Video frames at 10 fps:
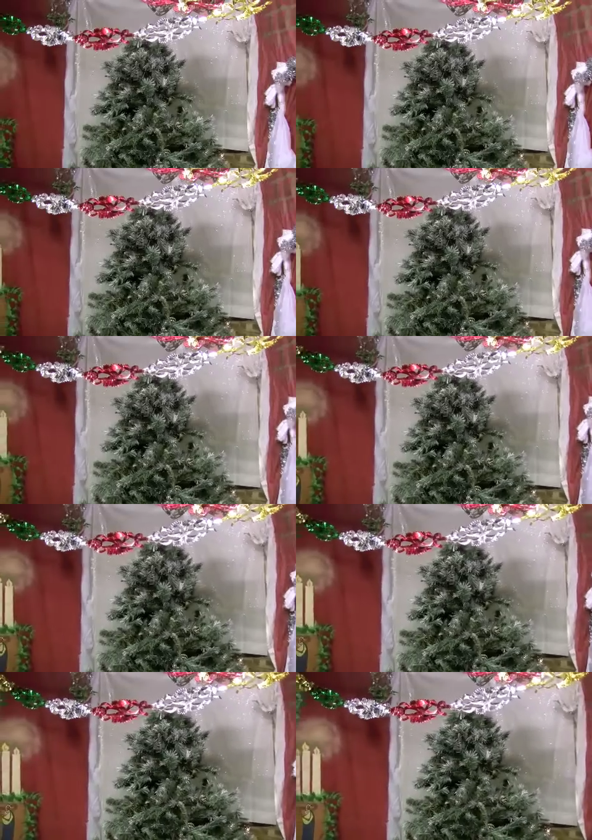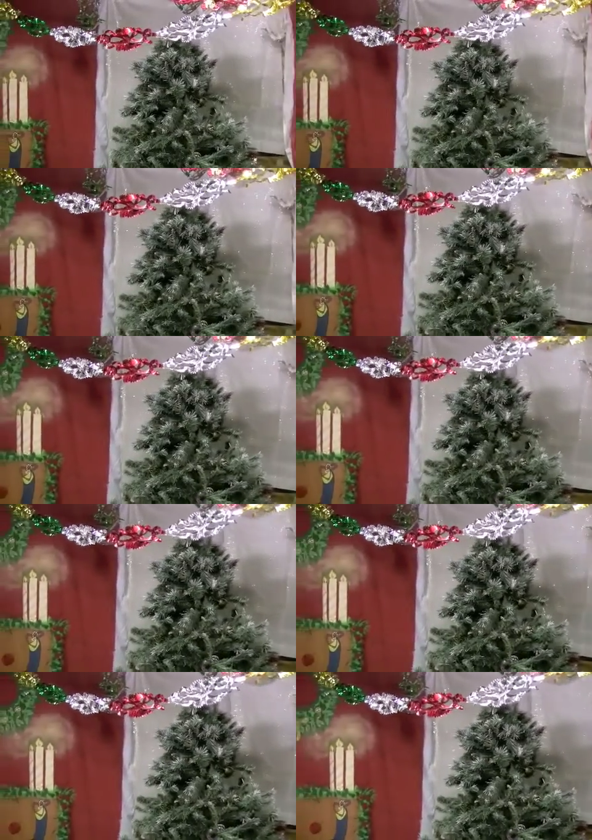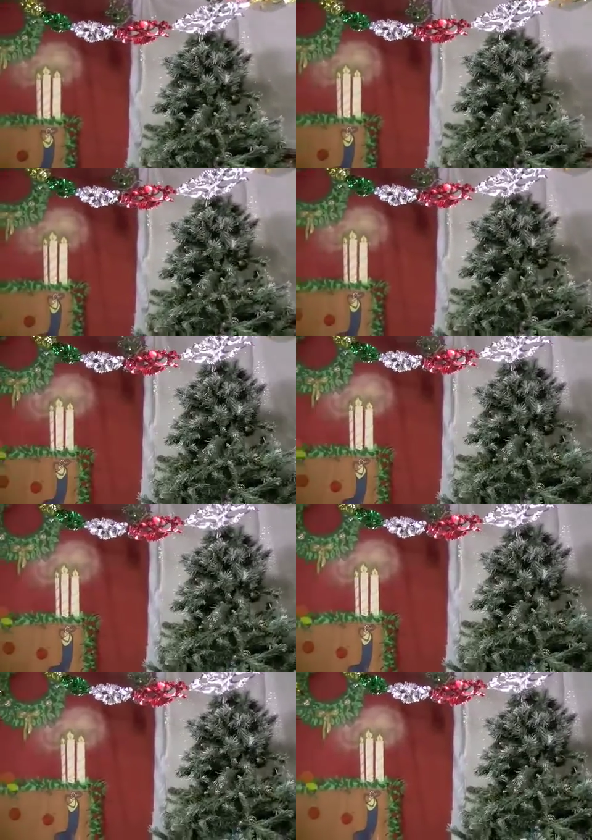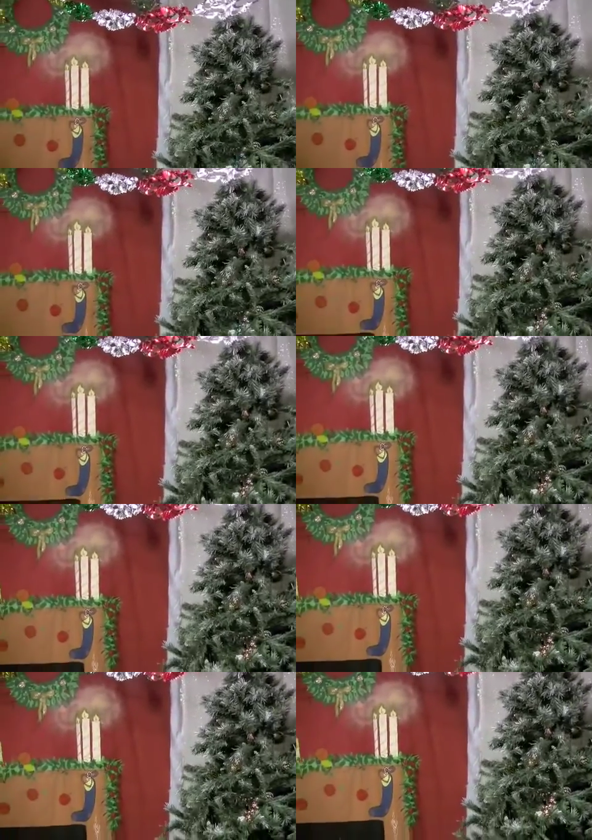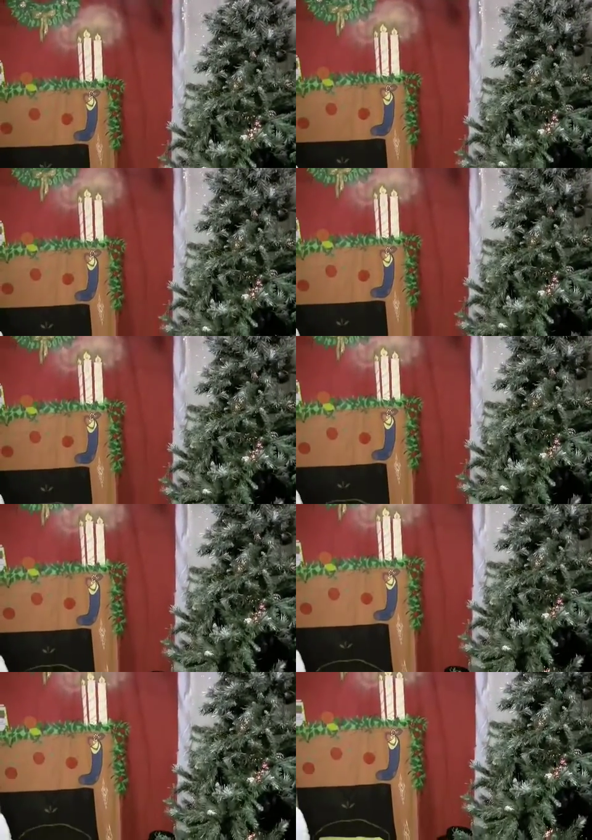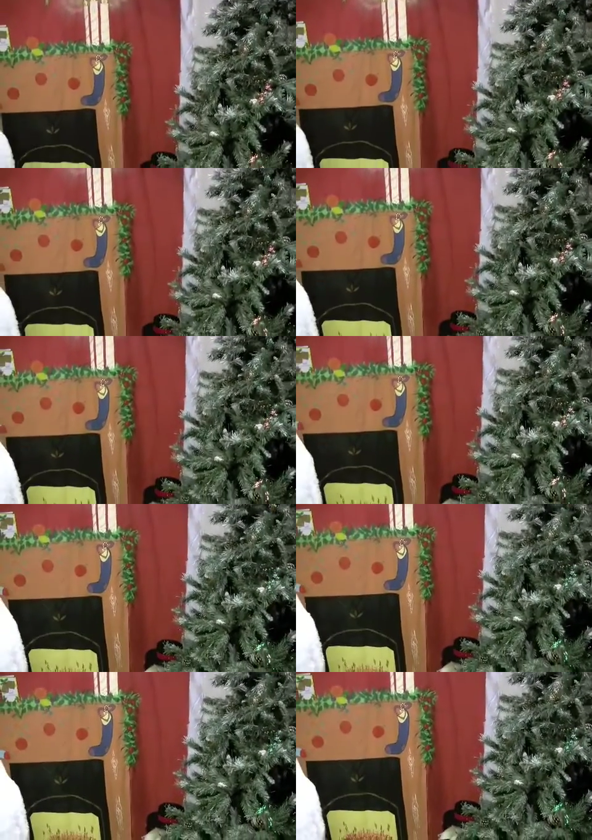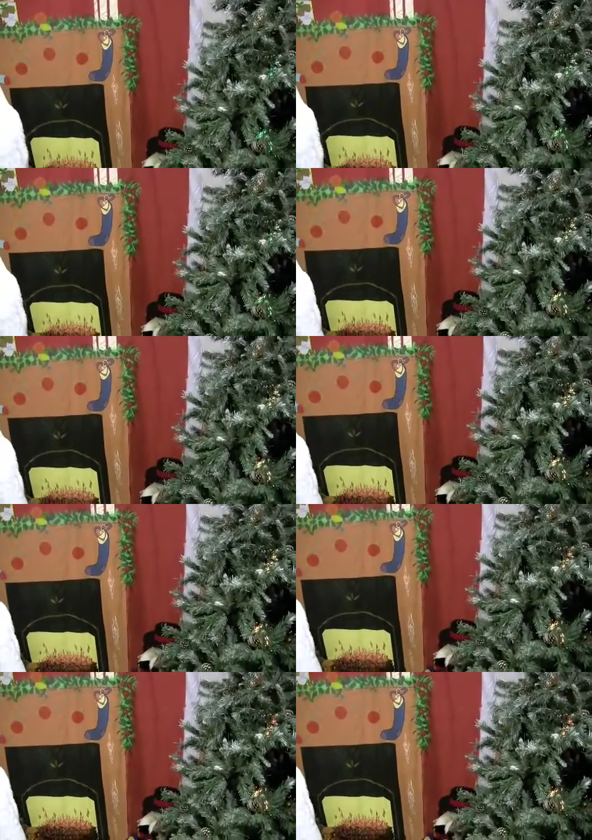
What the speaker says: (no speaker visible)